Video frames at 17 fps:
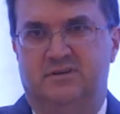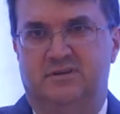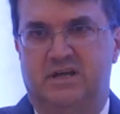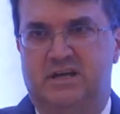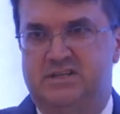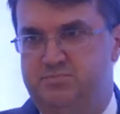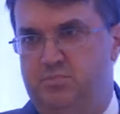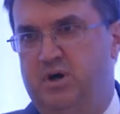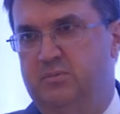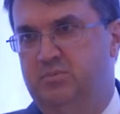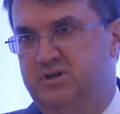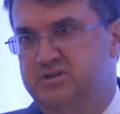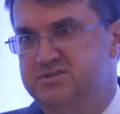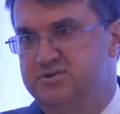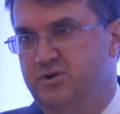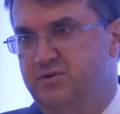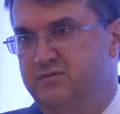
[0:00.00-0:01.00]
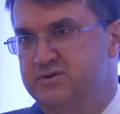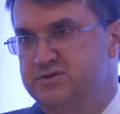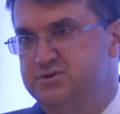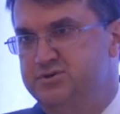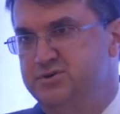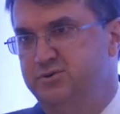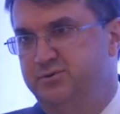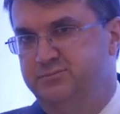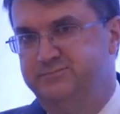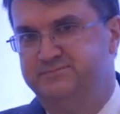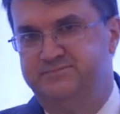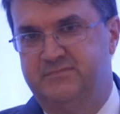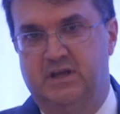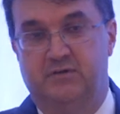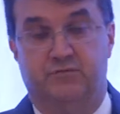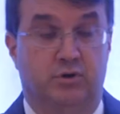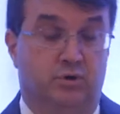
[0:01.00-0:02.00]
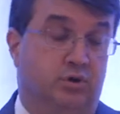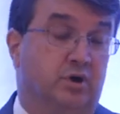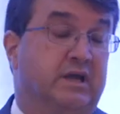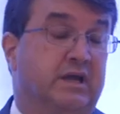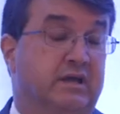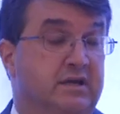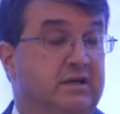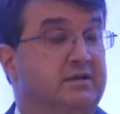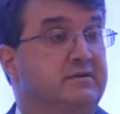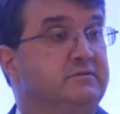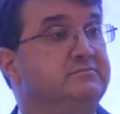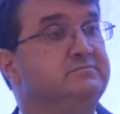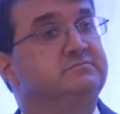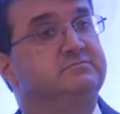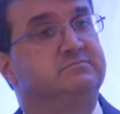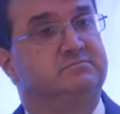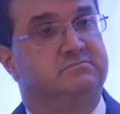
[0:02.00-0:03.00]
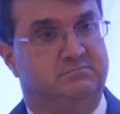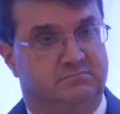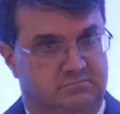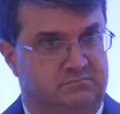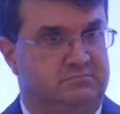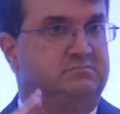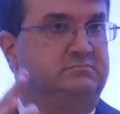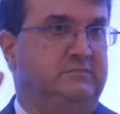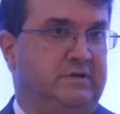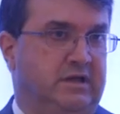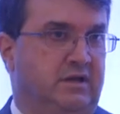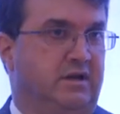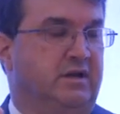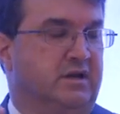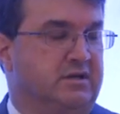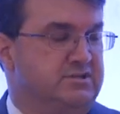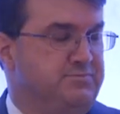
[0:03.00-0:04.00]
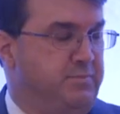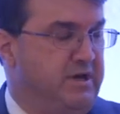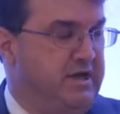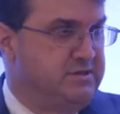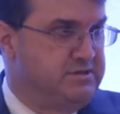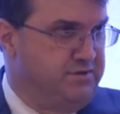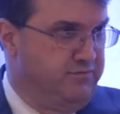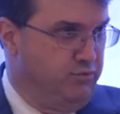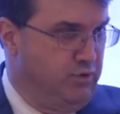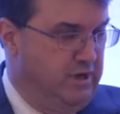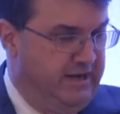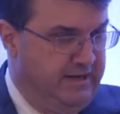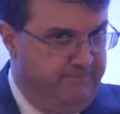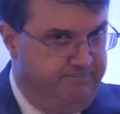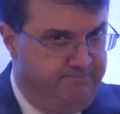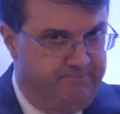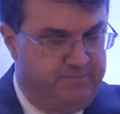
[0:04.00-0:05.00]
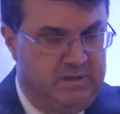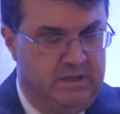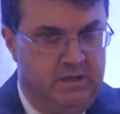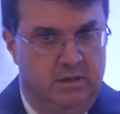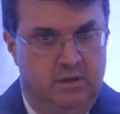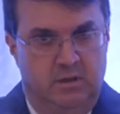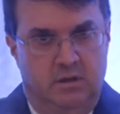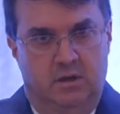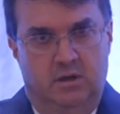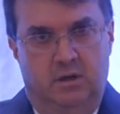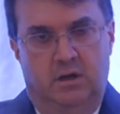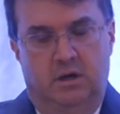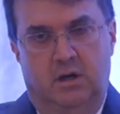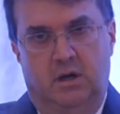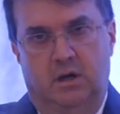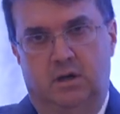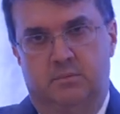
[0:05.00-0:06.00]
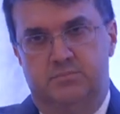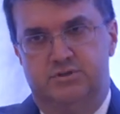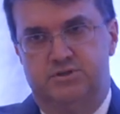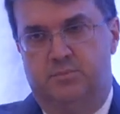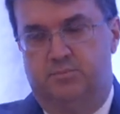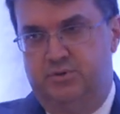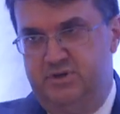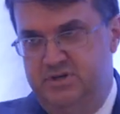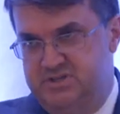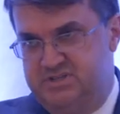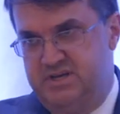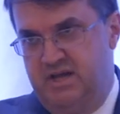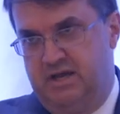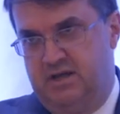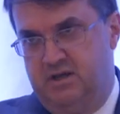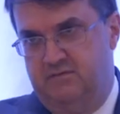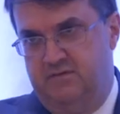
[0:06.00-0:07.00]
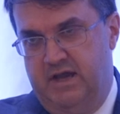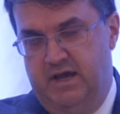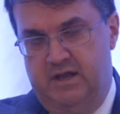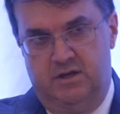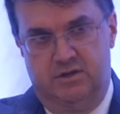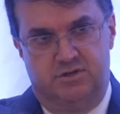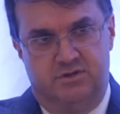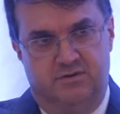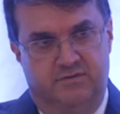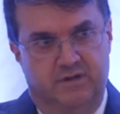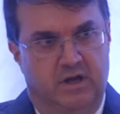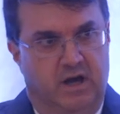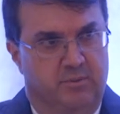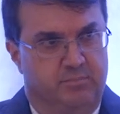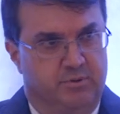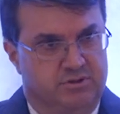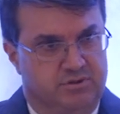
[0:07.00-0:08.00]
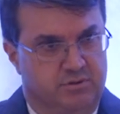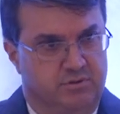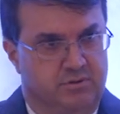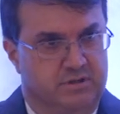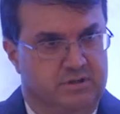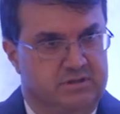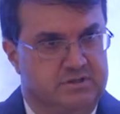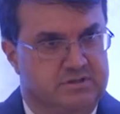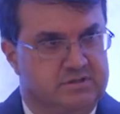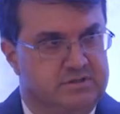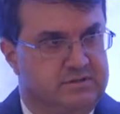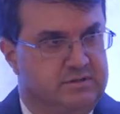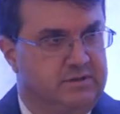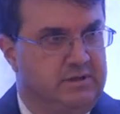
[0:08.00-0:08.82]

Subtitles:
That's public service too, if you look at it in an expansive way. So please take advantage of the opportunities.